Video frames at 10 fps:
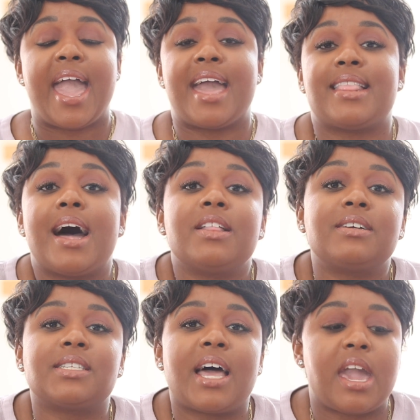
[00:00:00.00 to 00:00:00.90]
And that
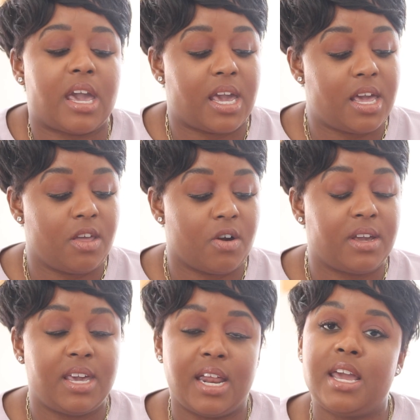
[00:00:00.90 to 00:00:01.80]
looks like
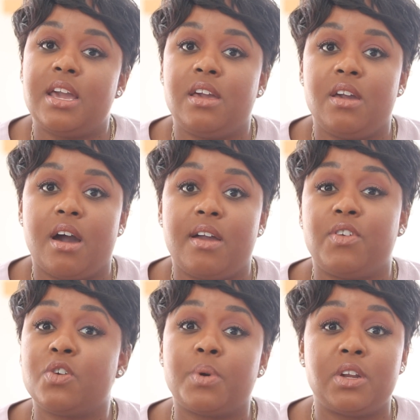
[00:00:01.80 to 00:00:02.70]
either if
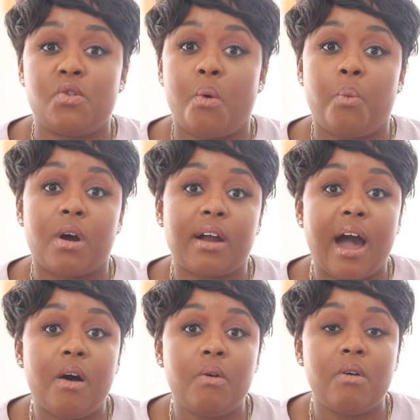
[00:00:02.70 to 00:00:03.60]
you want to do a
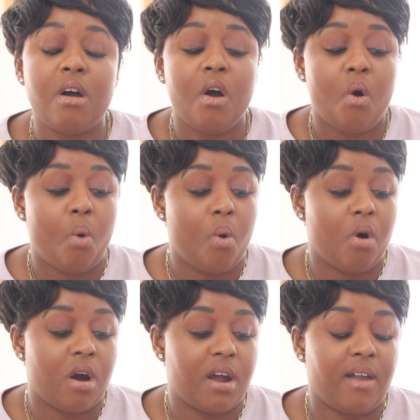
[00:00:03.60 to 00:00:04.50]
workout,
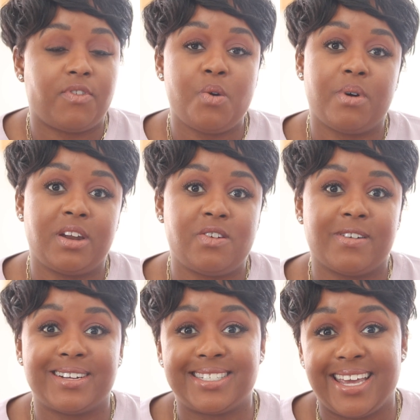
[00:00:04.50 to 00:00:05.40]
or if you want to do
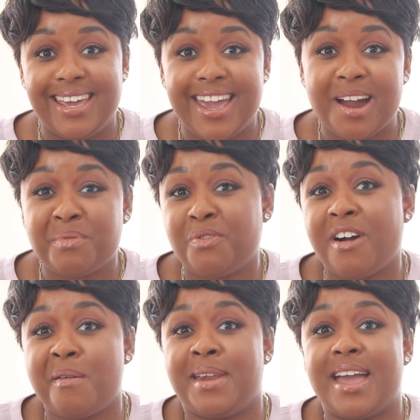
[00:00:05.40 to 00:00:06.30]
your skincare
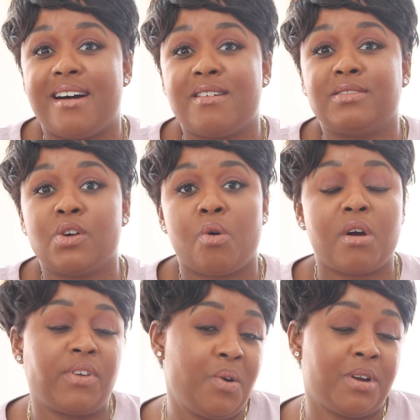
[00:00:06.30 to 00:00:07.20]
before everybody else,
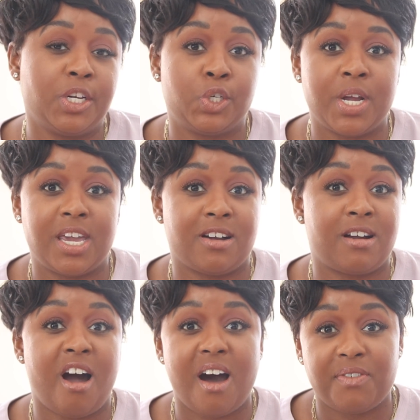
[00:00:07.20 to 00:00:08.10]
or if you want to drink your
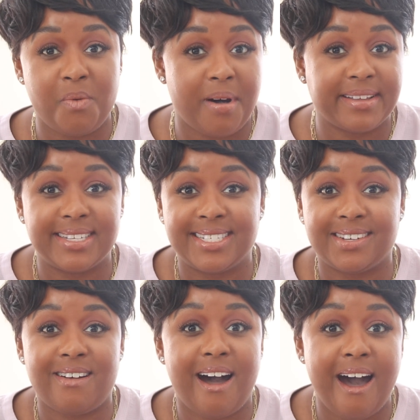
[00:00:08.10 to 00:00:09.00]
coffee while it's
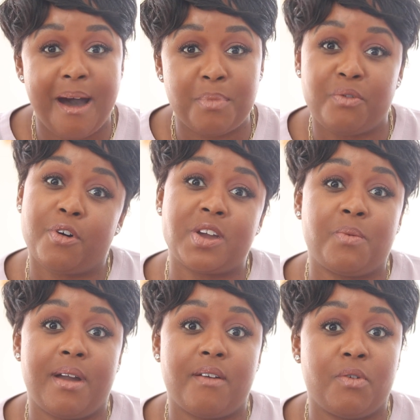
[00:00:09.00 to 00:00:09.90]
still hot before
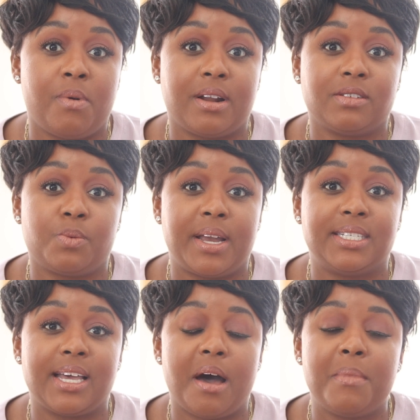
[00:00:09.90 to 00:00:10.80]
everyone else
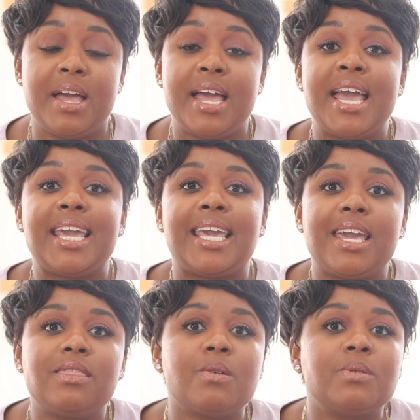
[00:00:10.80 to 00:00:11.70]
wakes up.
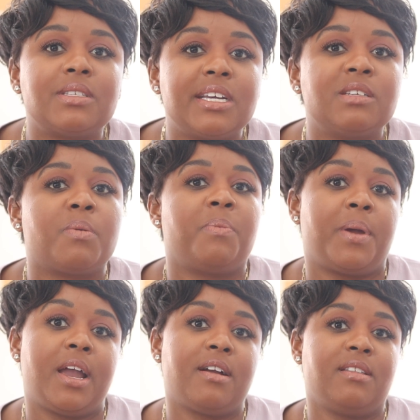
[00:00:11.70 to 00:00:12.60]
Get those things
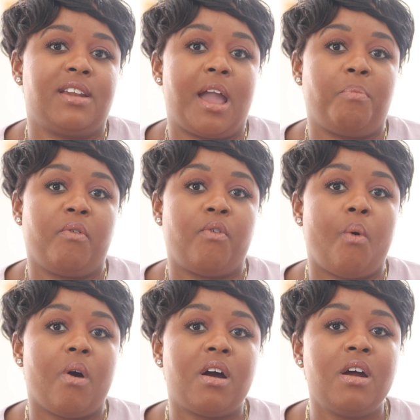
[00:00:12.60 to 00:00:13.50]
prepared the night
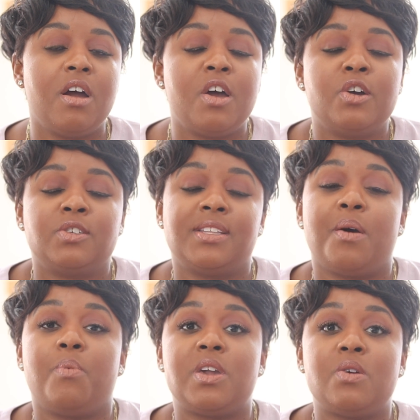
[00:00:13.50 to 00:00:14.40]
before so
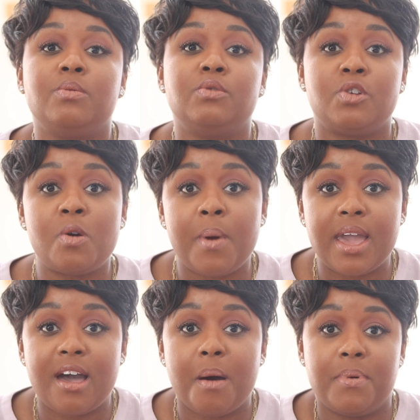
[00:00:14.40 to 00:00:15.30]
that when you do
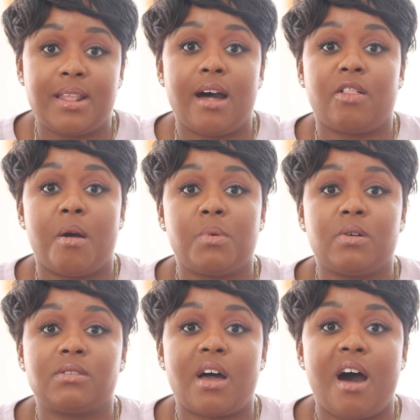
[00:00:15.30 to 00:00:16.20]
wake up and that alarm
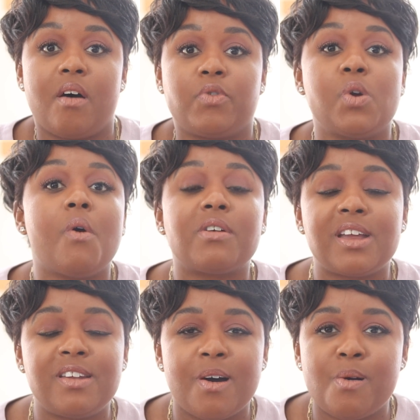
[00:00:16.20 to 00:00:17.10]
goes off, you
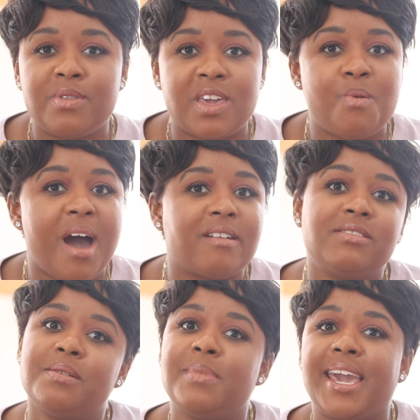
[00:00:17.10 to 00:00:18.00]
already know that you have
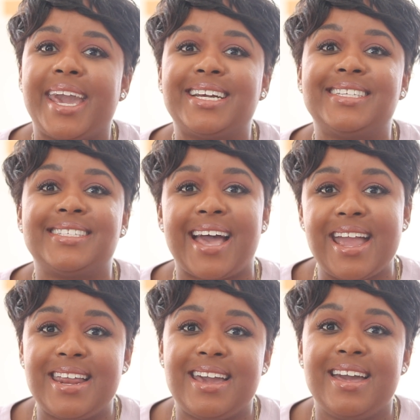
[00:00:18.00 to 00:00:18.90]
something
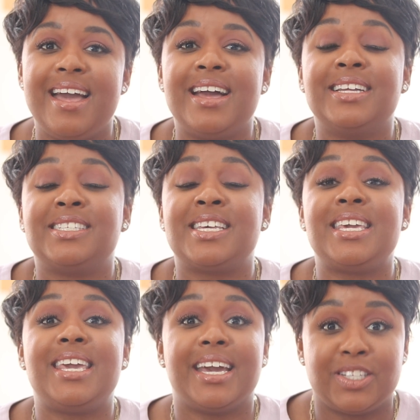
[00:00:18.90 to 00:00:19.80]
exciting to
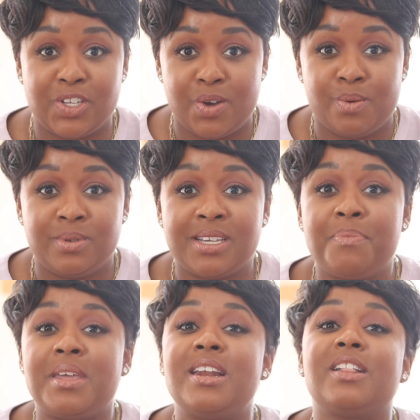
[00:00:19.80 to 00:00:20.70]
get to,
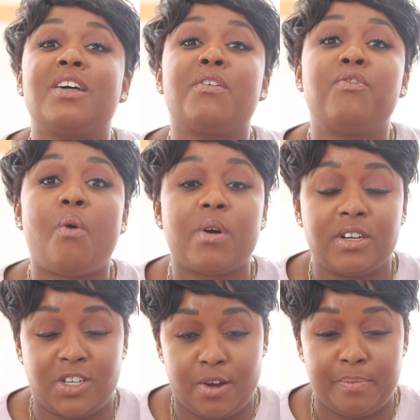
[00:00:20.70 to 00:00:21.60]
something to look
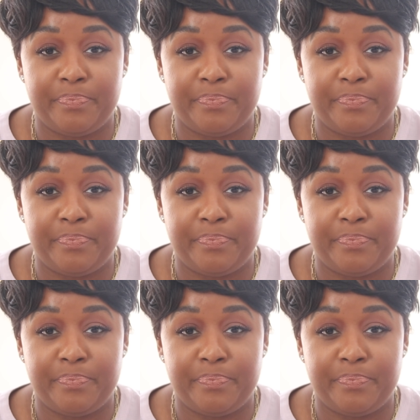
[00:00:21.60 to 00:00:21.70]
forward to.